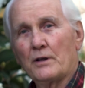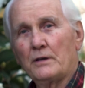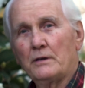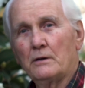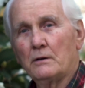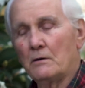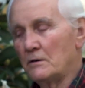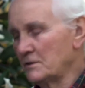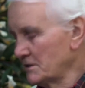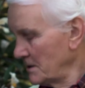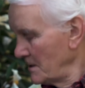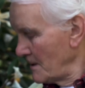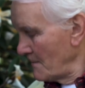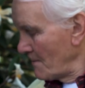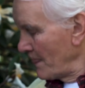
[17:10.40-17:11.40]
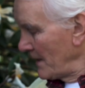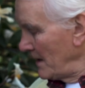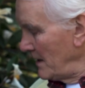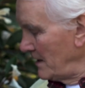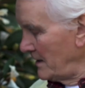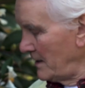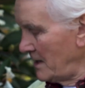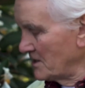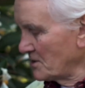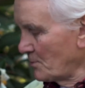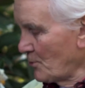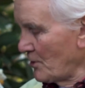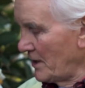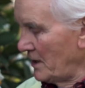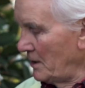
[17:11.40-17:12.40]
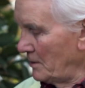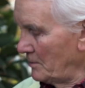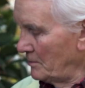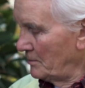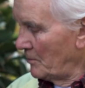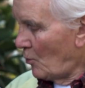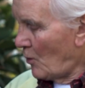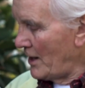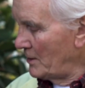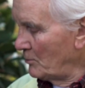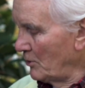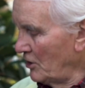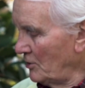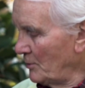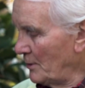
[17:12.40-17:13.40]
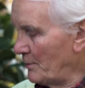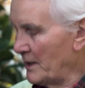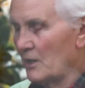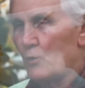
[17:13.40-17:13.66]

years. And it has a pretty white bloom, a big